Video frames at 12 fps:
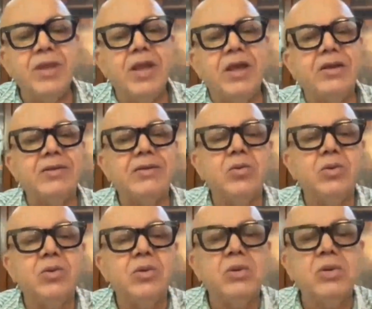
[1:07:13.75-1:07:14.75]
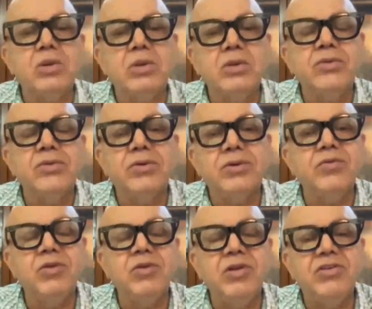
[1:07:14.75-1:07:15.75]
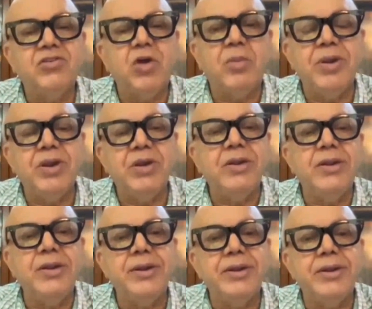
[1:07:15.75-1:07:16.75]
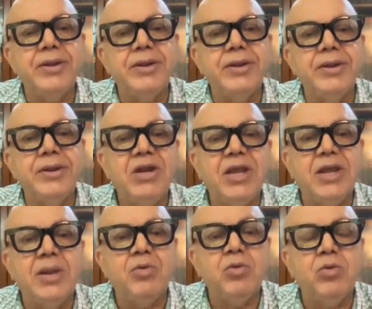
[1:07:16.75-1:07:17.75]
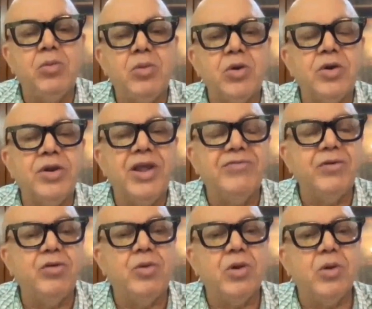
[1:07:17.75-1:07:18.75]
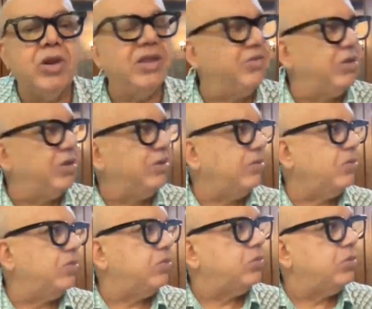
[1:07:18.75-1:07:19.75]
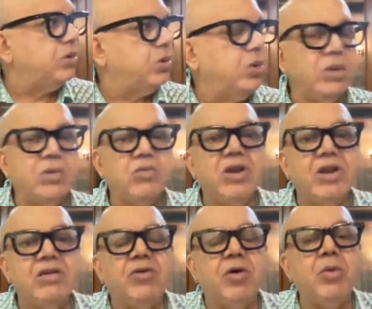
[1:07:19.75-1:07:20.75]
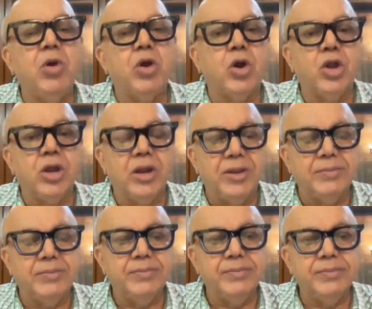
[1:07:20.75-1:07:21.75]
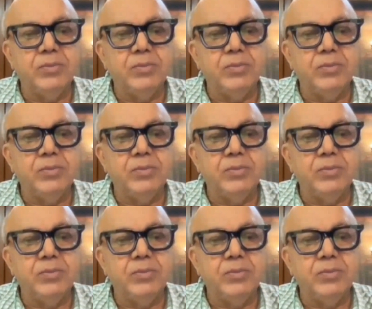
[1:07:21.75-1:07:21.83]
Yeah. So we will stop it. We will take up tomorrow, day after tomorrow lecture. We'll inform you accordingly.